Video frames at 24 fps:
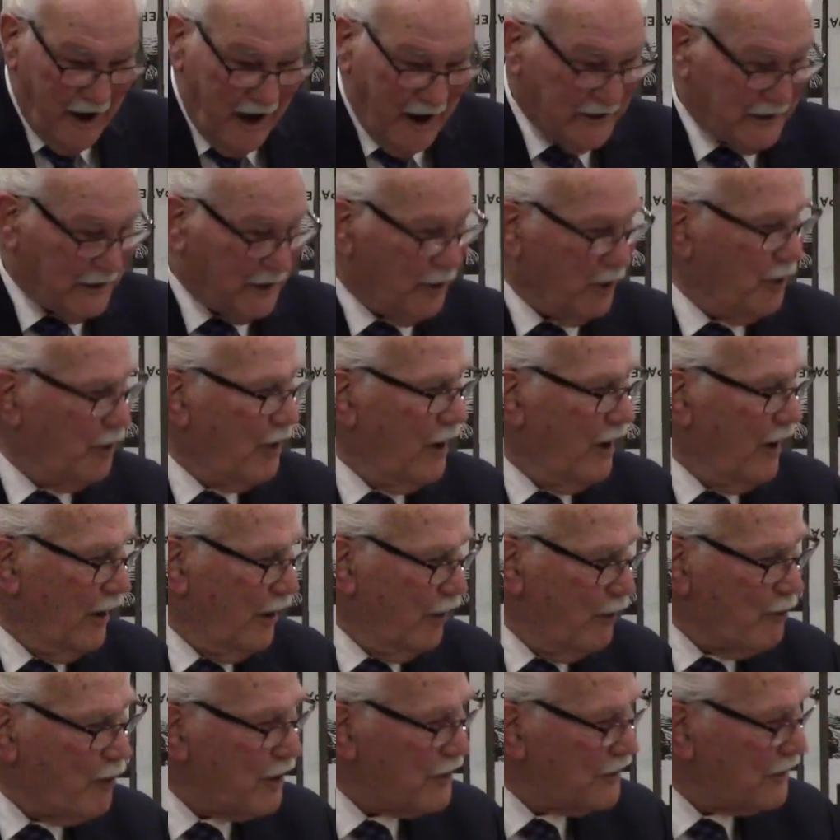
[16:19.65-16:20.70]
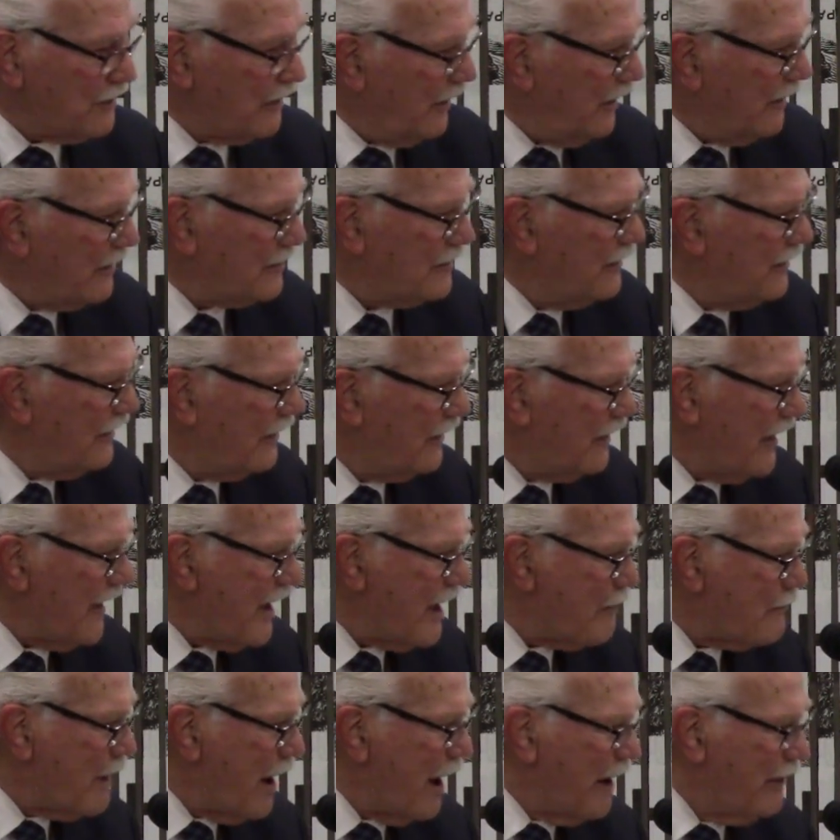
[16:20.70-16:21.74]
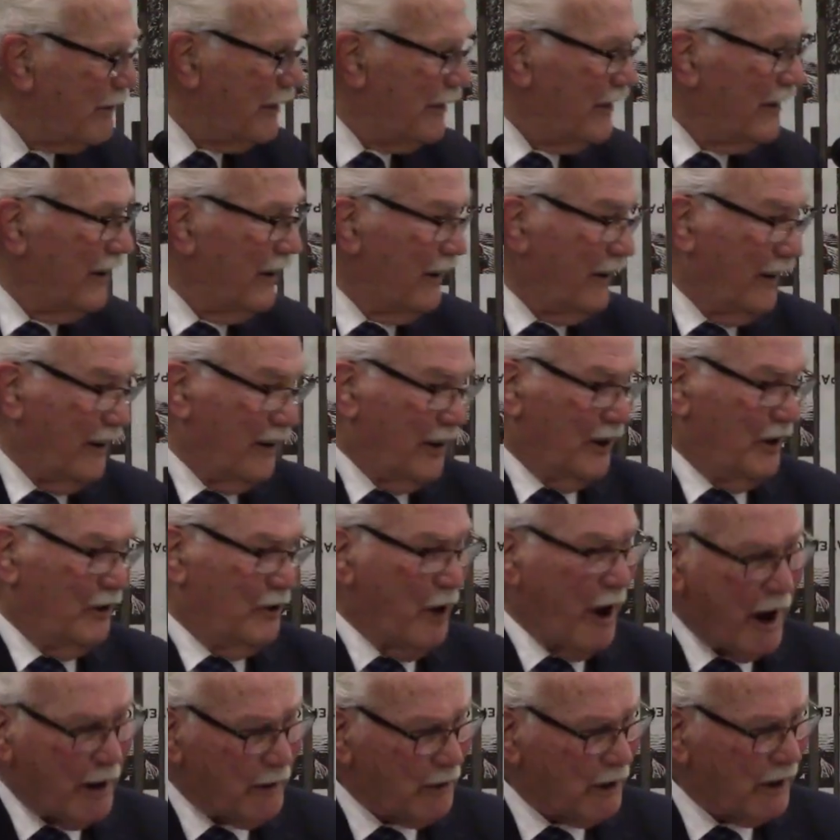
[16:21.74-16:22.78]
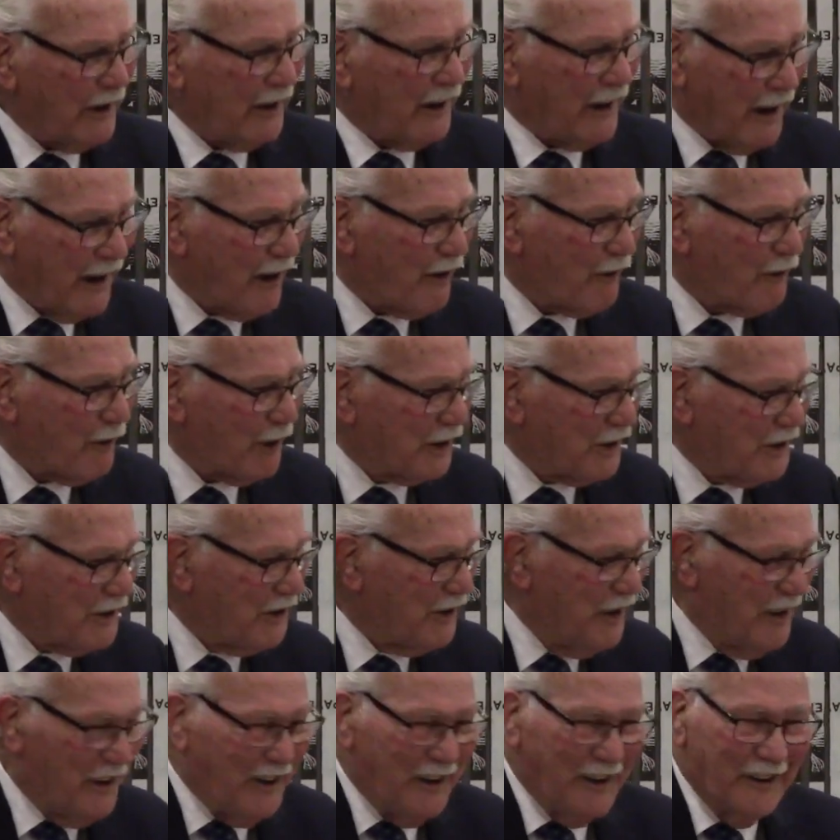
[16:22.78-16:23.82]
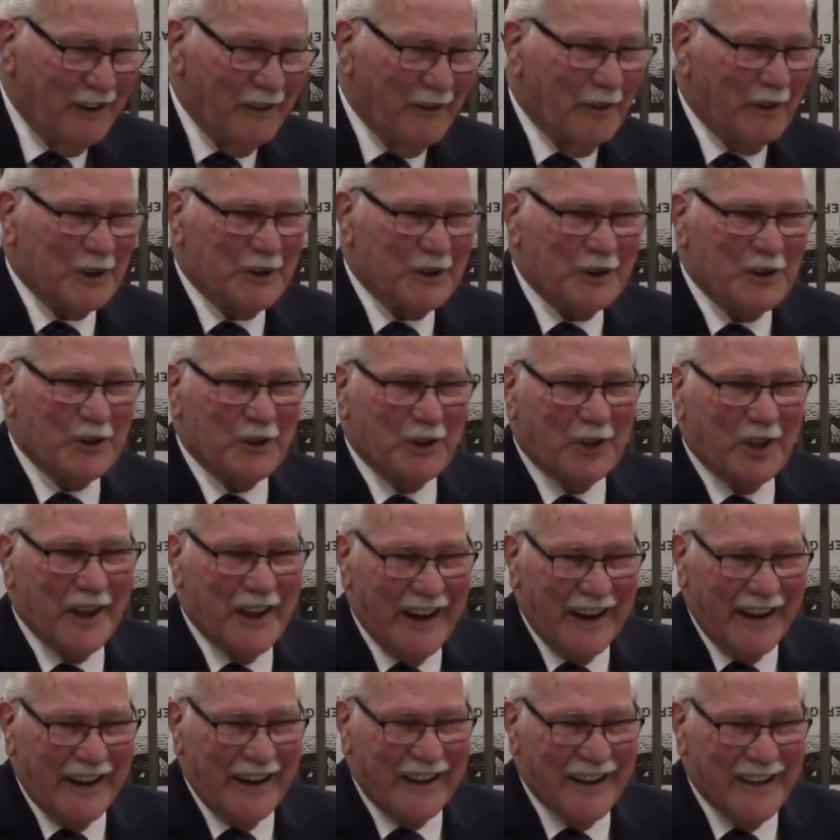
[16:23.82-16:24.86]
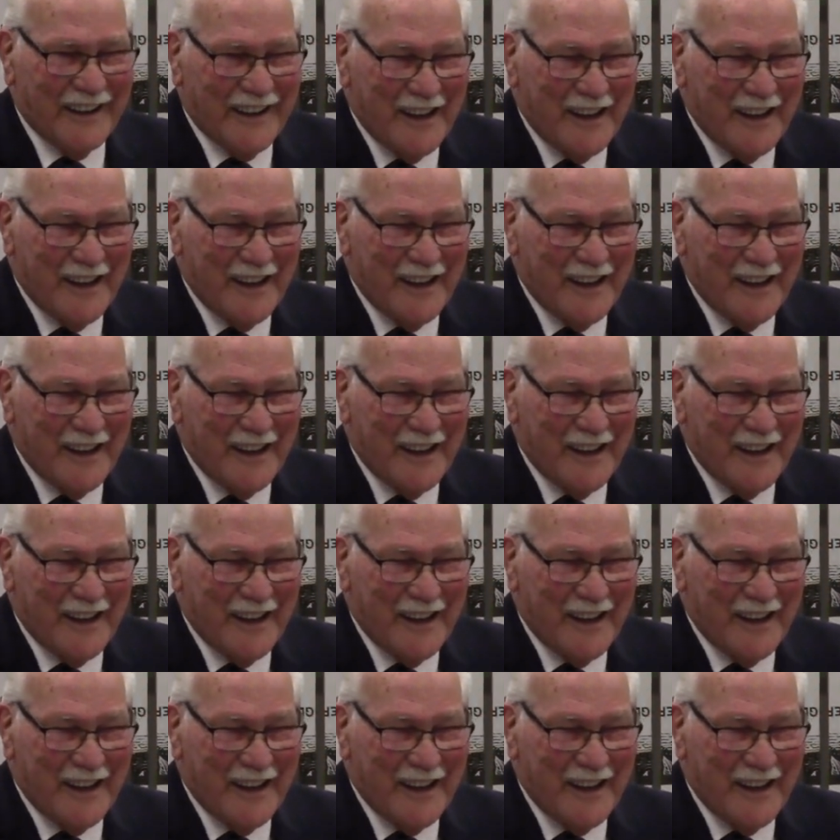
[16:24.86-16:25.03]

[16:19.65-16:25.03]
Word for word: I said, who wants to listen to them? I mean, do I really care what you, what you think? Uh,